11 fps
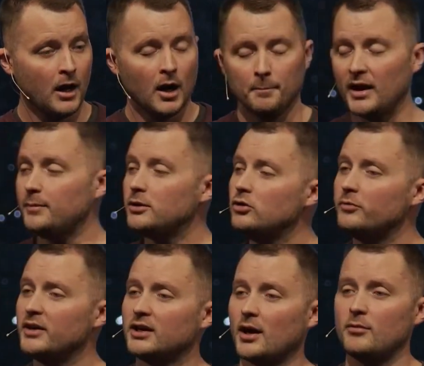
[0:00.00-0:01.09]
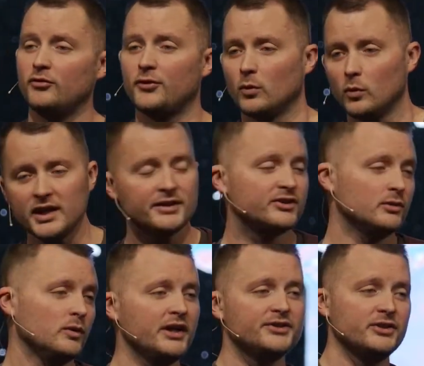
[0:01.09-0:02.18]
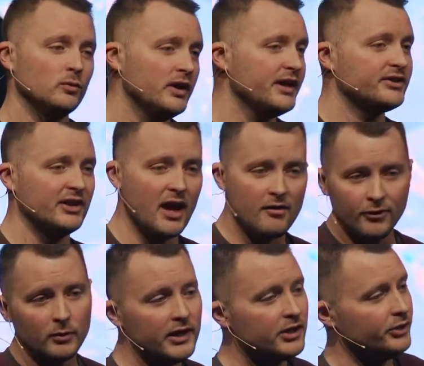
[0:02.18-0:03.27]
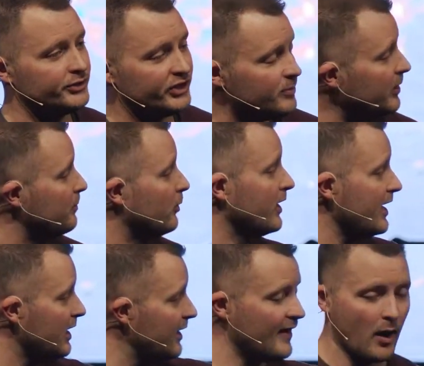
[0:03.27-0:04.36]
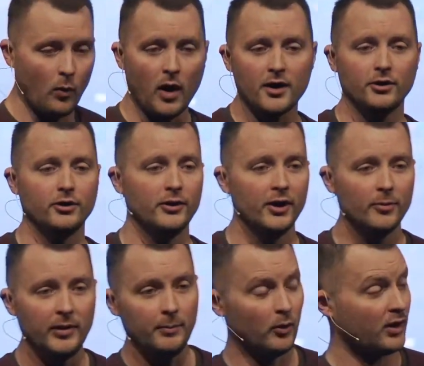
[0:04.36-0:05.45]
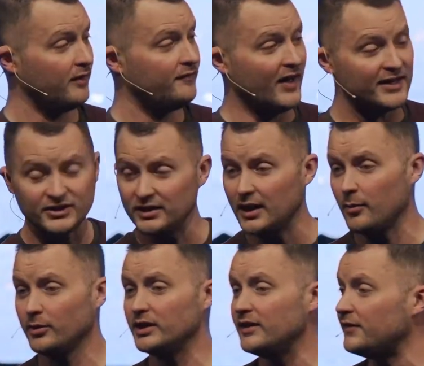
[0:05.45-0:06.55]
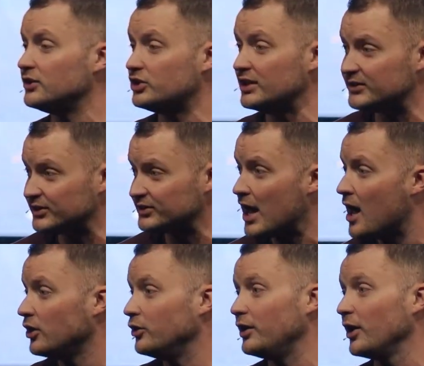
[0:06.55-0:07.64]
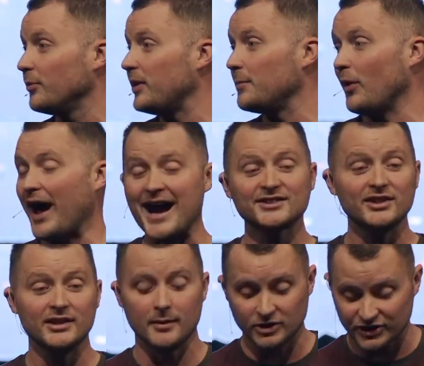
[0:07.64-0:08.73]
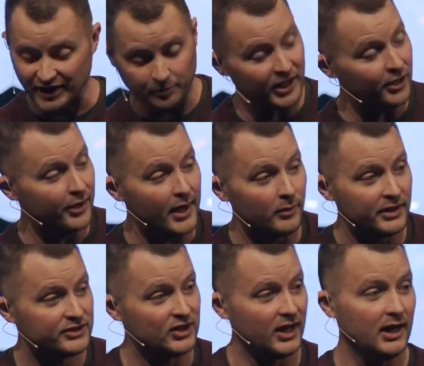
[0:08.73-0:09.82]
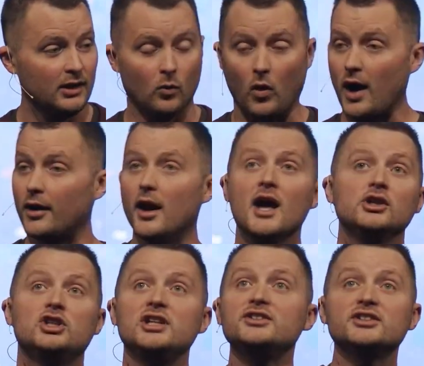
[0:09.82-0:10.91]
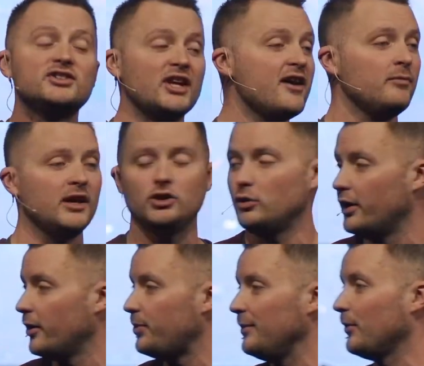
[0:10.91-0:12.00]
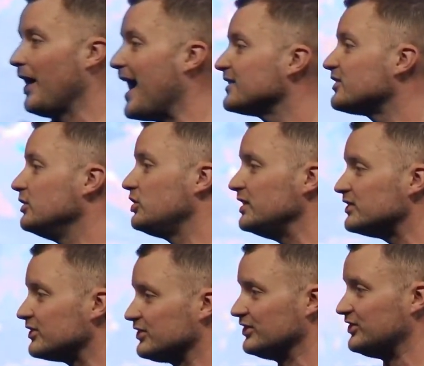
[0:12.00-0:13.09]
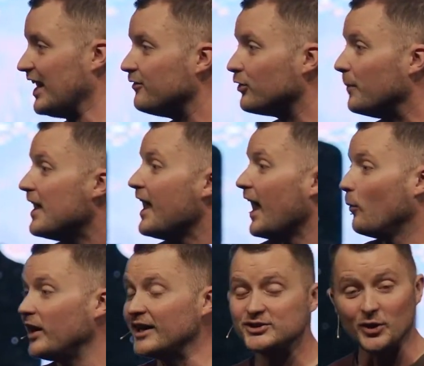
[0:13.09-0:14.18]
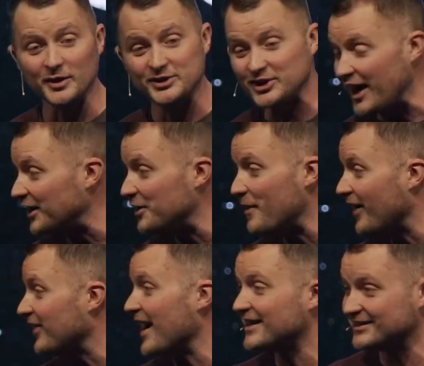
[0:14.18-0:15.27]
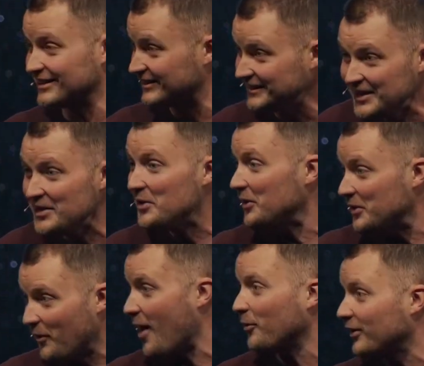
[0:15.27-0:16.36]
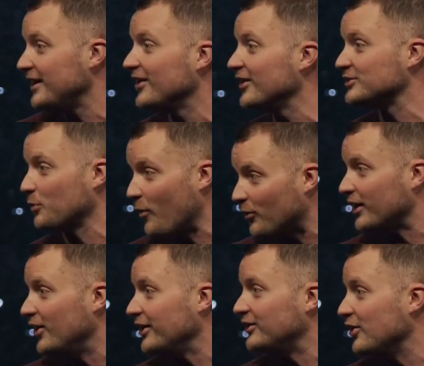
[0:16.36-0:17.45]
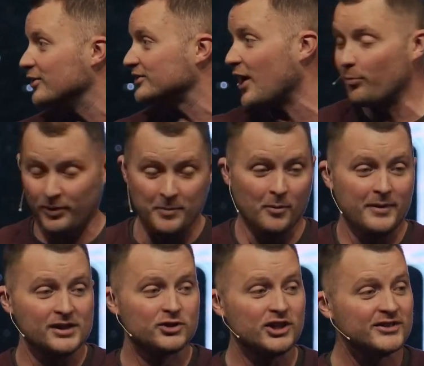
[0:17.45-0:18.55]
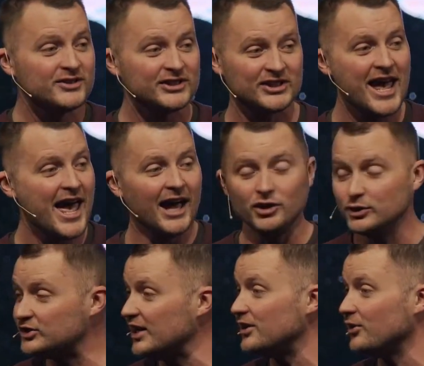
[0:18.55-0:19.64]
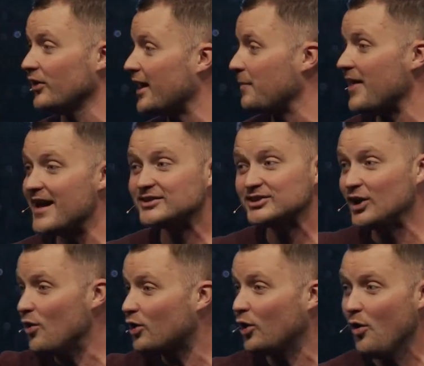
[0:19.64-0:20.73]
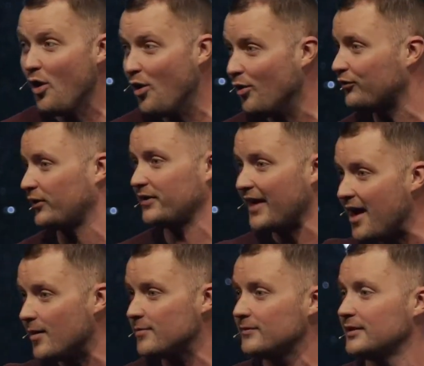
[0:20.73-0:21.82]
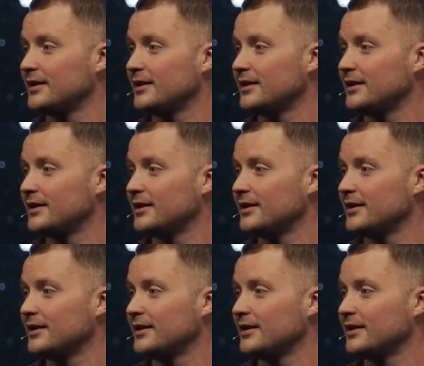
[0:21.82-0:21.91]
Maybe you've been coming for weeks and weeks and weeks, and every week you see people getting in that water. You hear people confessing their belief in Jesus. You hear people asking them, just like Peter did when he's sinking in the water, Jesus, save me. And you hear people asking Jesus to save them, and we get so excited about that because it's literally why we're here. It's what we're here to do, is help people meet Jesus. And you see it, and you're like, man, that's so cool for them.